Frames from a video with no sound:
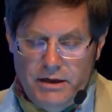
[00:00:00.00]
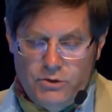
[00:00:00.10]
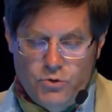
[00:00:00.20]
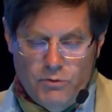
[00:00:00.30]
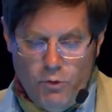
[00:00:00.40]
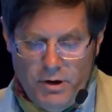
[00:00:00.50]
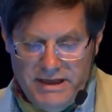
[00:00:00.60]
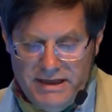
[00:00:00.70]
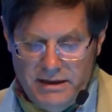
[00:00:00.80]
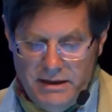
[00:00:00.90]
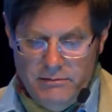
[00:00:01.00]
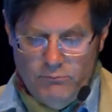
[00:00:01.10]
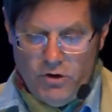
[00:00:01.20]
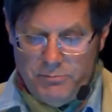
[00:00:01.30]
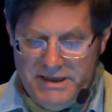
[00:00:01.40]
To avoid
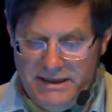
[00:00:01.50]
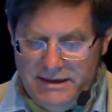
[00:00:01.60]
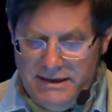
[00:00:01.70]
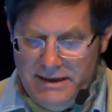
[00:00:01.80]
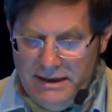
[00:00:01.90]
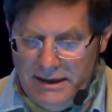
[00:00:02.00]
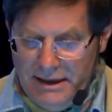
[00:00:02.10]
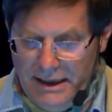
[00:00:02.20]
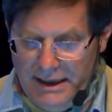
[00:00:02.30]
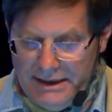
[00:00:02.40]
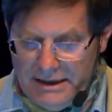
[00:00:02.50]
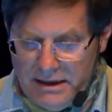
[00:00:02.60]
morbidity and